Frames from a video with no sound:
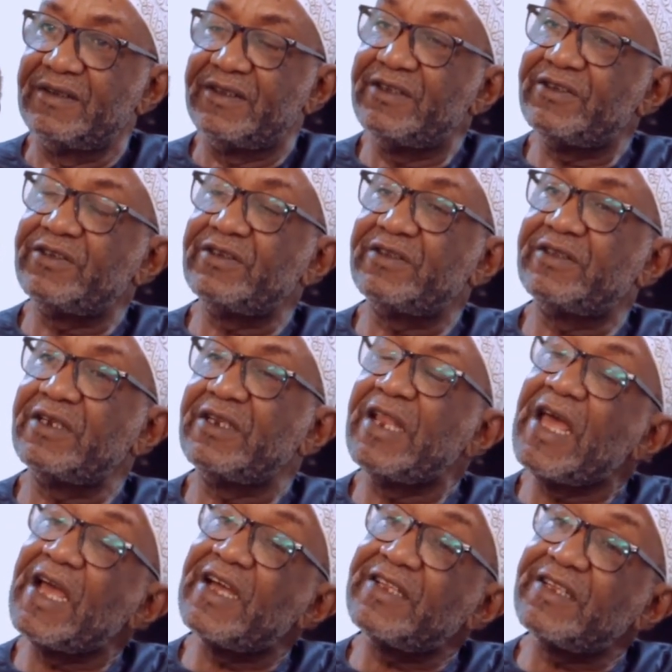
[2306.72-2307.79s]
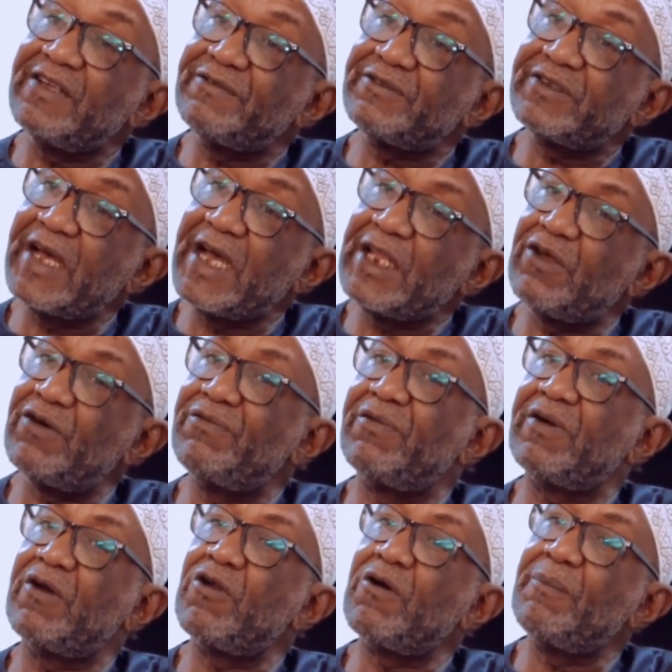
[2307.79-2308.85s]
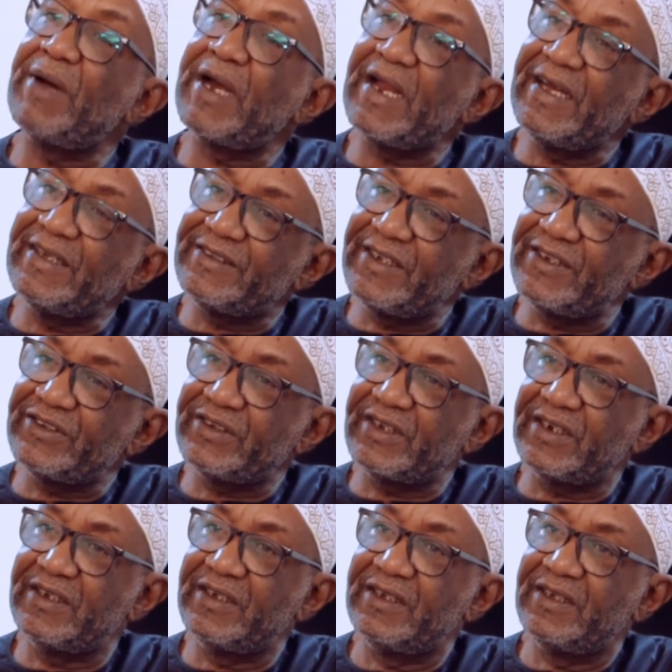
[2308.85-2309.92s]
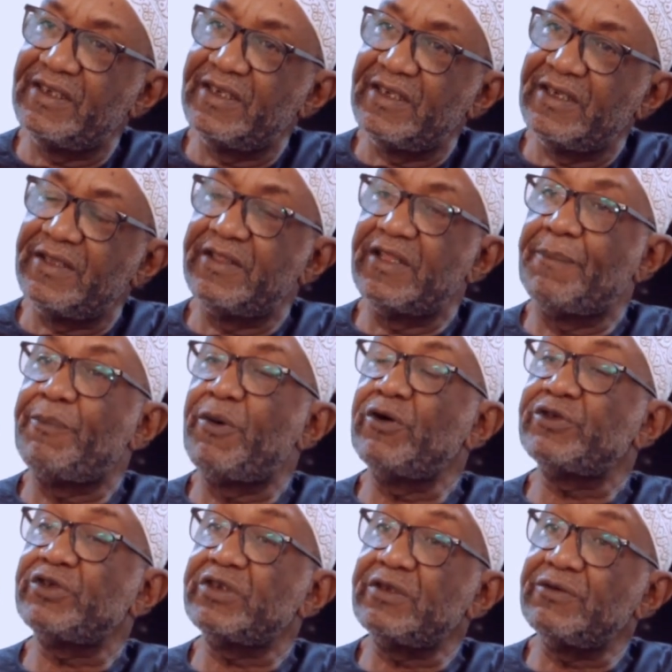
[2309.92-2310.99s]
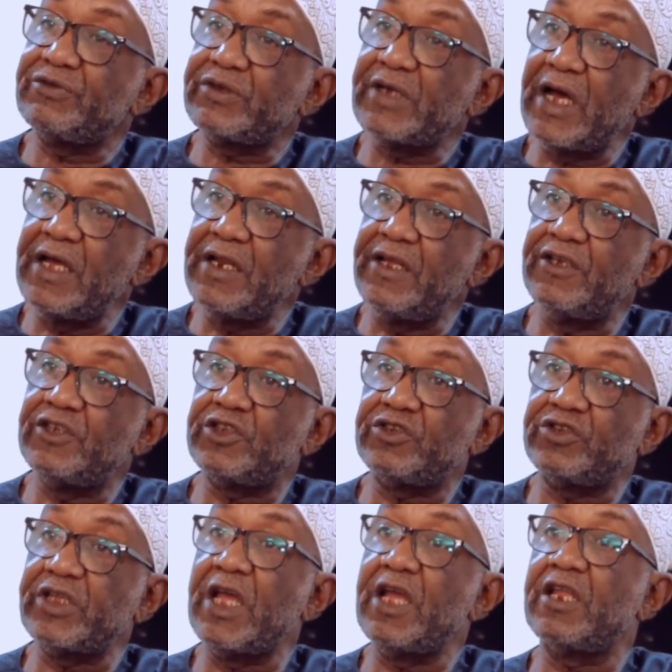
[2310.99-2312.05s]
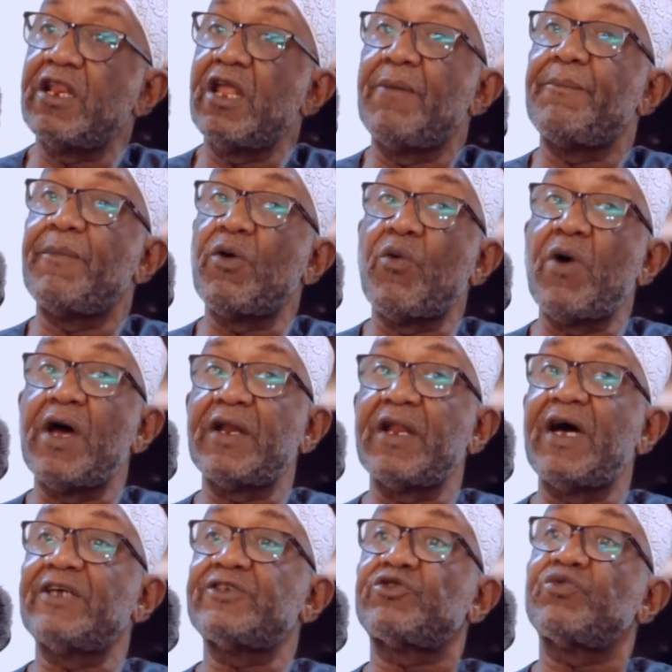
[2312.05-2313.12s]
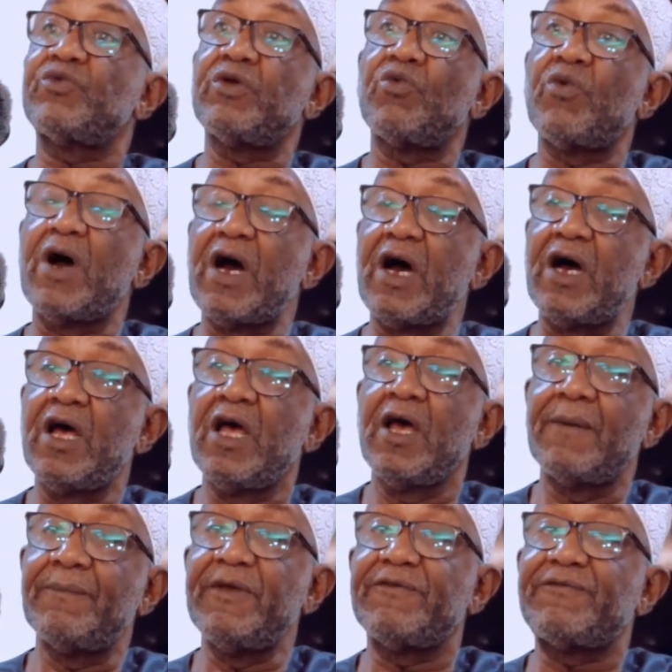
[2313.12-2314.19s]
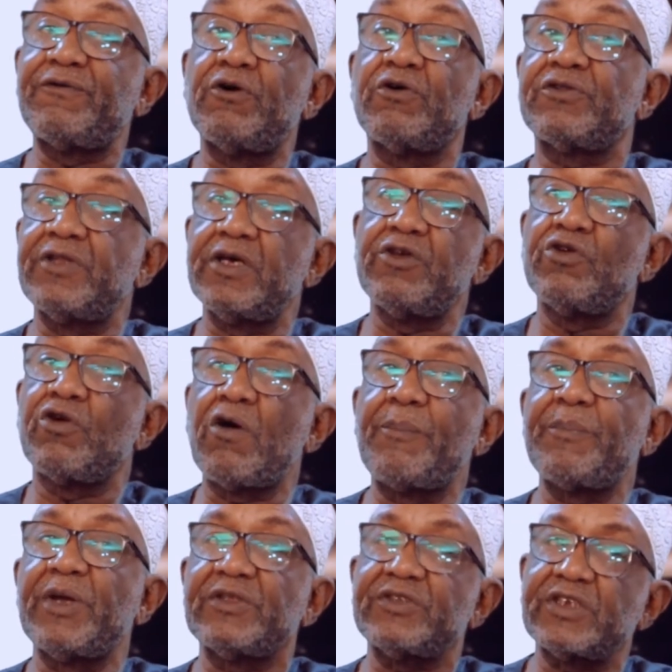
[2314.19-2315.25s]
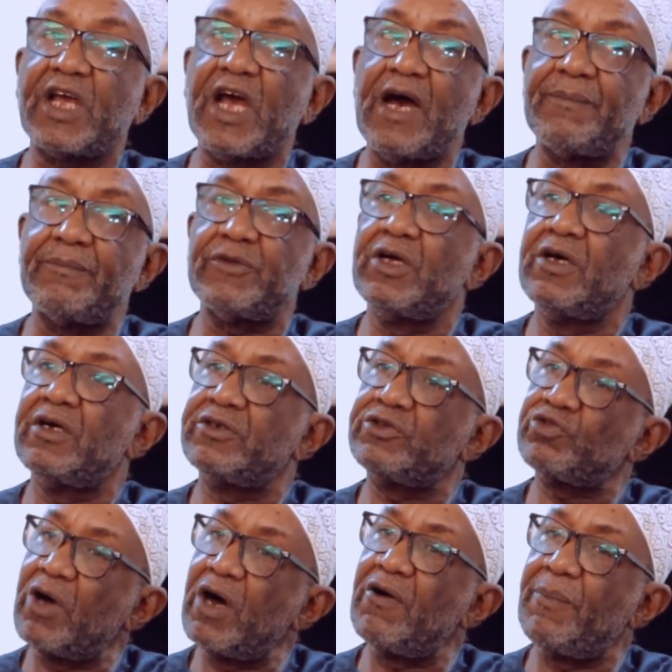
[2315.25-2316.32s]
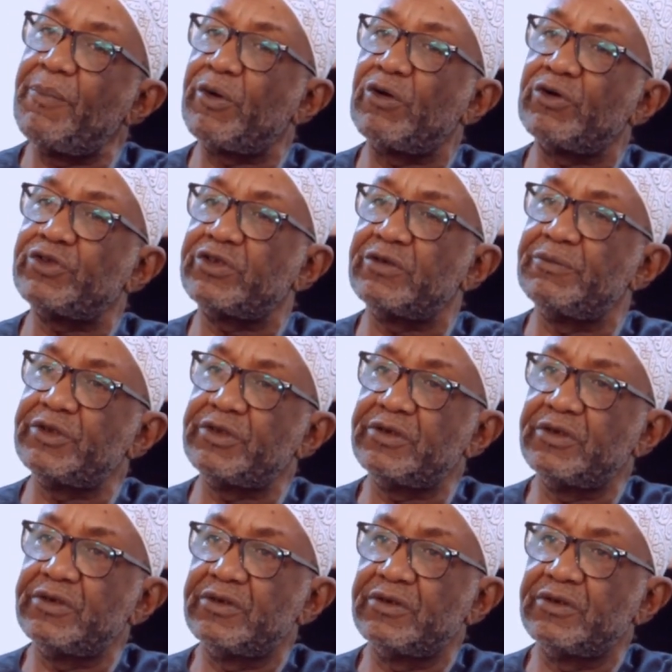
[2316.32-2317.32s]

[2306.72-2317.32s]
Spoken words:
This is the negative side of globalization. The positive side is staying number one as we were before the Europeans come to our proximity.